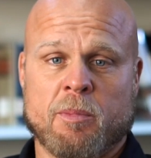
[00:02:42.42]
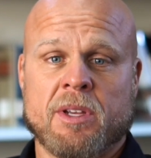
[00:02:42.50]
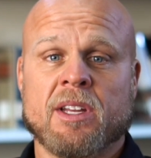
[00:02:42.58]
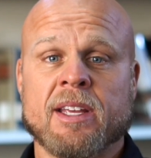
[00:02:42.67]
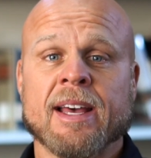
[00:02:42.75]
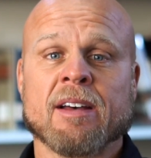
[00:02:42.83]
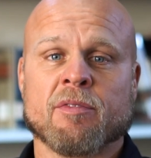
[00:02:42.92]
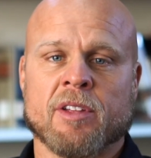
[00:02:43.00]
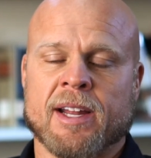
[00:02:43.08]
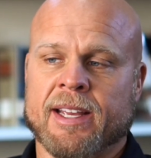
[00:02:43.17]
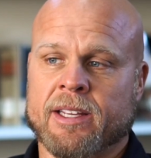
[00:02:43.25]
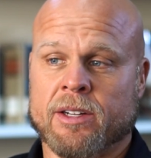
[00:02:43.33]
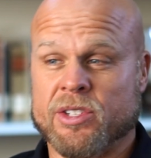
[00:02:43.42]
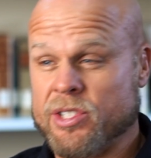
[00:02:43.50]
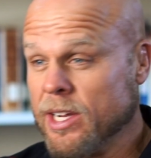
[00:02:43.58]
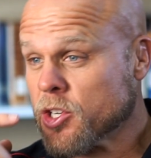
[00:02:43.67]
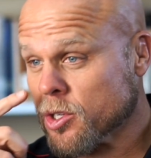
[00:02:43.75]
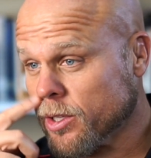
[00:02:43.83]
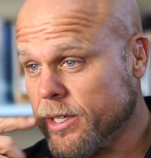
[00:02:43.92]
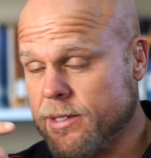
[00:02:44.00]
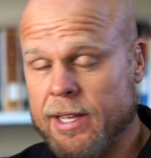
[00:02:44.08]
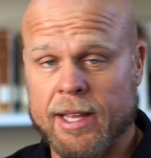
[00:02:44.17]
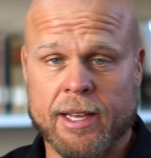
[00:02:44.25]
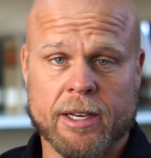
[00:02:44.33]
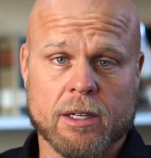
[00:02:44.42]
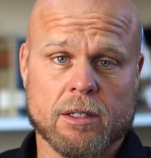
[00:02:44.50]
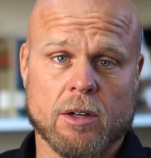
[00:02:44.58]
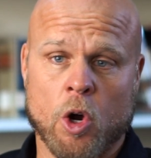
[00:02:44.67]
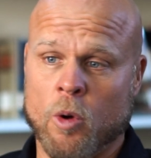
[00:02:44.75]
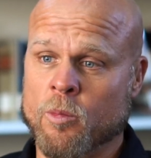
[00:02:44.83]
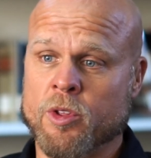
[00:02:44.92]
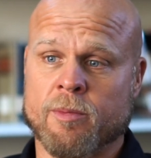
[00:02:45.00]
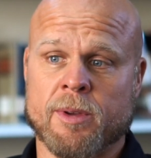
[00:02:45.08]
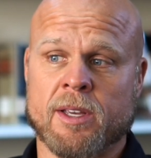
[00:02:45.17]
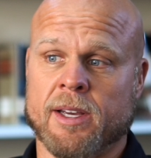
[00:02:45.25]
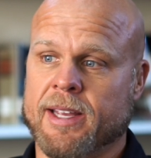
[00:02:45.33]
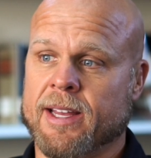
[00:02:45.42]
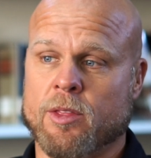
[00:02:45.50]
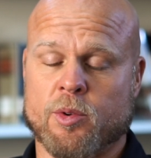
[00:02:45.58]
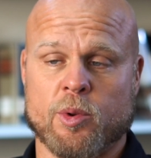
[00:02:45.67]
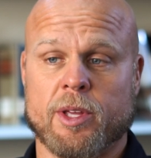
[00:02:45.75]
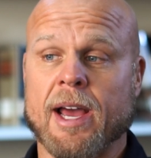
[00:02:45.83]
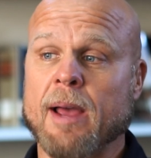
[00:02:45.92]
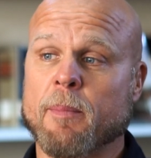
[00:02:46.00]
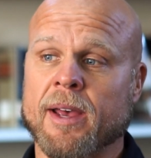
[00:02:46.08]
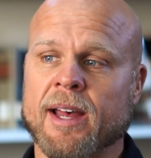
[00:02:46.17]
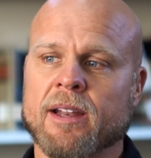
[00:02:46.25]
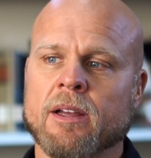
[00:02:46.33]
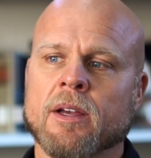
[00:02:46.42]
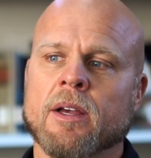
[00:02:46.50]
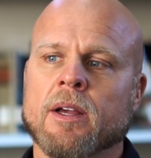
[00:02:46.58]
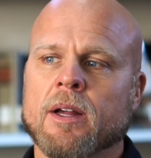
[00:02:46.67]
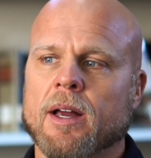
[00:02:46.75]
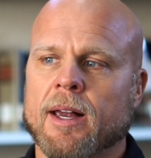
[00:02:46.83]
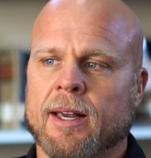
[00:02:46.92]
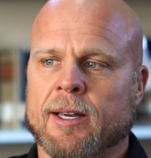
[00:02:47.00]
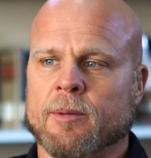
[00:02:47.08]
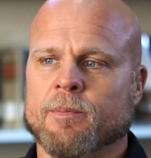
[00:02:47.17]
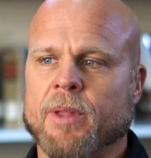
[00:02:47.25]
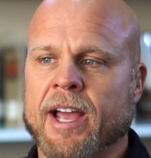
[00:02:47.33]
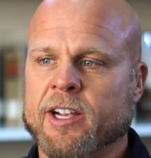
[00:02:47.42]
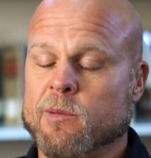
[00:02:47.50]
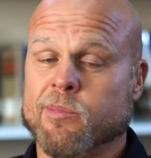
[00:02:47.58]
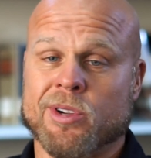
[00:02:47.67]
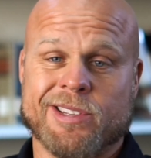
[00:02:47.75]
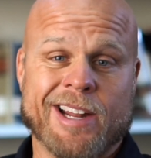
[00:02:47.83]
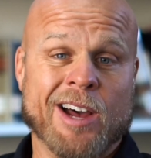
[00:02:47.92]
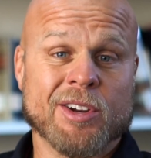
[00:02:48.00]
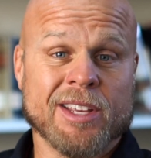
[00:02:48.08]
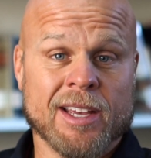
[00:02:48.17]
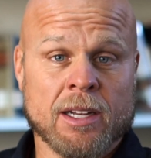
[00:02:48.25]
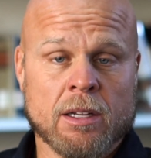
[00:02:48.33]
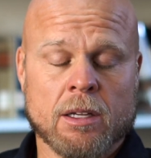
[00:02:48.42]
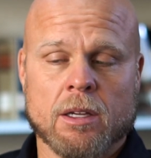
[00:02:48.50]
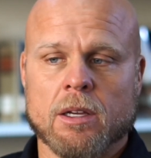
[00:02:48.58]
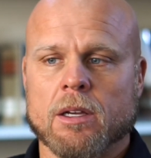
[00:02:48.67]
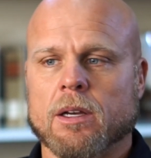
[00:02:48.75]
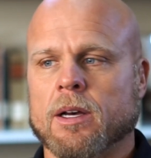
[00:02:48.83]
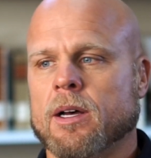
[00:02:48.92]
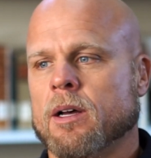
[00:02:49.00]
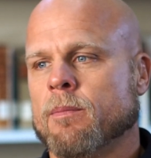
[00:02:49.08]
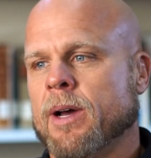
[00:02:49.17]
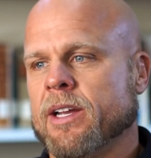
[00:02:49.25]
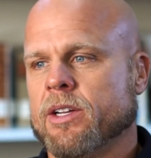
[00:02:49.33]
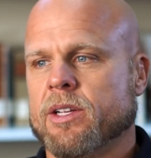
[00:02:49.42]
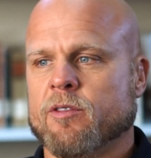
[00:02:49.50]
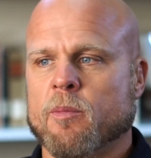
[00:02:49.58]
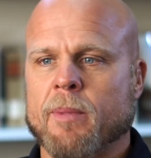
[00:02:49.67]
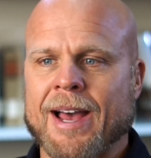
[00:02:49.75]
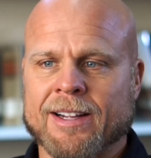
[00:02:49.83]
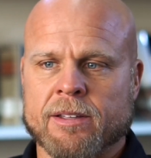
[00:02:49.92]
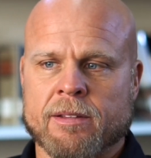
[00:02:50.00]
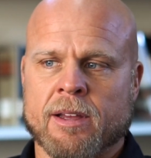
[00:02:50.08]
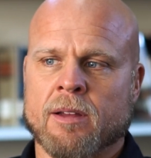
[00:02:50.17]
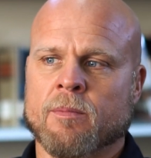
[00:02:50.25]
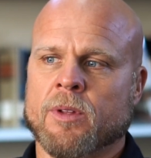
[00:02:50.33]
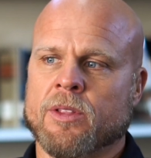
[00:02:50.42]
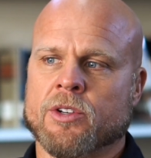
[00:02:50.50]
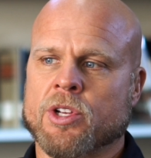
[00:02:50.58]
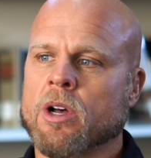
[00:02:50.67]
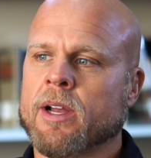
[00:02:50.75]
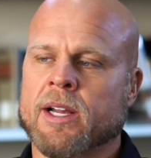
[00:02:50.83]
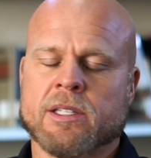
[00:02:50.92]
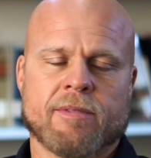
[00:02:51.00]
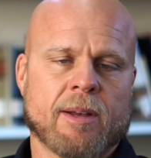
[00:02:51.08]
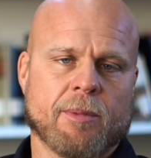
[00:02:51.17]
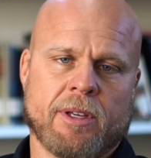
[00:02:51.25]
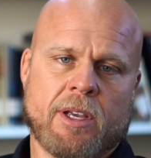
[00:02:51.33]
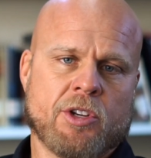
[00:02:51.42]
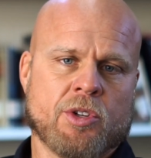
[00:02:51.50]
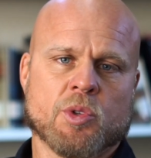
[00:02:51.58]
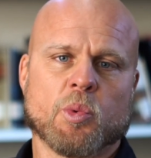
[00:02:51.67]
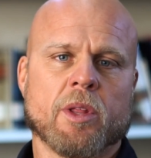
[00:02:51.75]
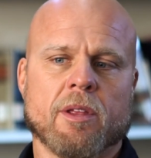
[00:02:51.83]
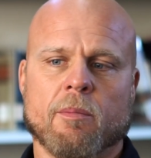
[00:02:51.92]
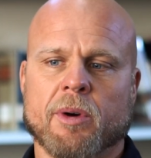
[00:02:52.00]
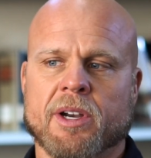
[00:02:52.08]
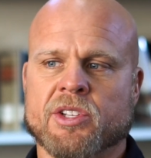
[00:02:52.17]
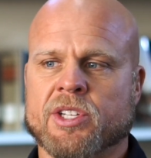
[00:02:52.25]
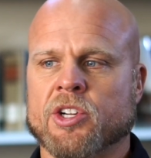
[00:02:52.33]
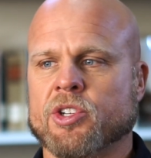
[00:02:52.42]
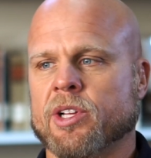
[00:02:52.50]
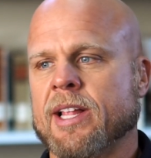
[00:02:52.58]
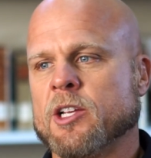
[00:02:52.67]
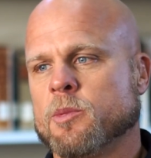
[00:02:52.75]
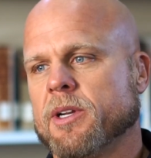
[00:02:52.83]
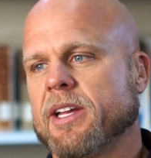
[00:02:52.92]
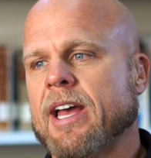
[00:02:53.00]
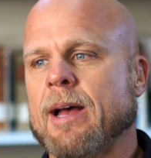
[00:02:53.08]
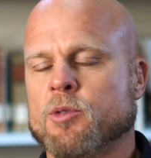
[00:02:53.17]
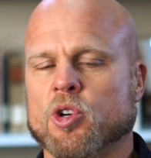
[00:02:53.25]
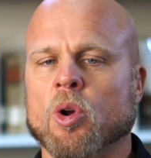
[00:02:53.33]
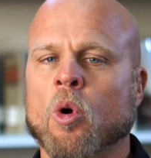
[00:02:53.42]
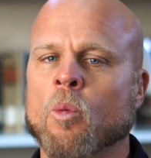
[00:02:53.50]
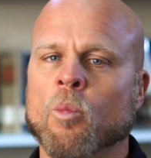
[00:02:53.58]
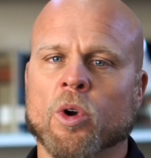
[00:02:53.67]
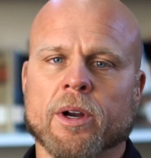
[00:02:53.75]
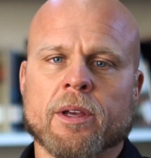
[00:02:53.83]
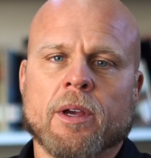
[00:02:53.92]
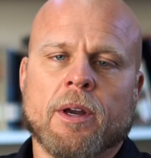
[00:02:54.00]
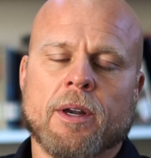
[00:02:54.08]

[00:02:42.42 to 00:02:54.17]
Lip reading: a PDF that I can essentially take home with me, again, through the iPad. I could print it out again. I could give it back to them. There's all kinds of applications with it, but it essentially allows me to capture homework.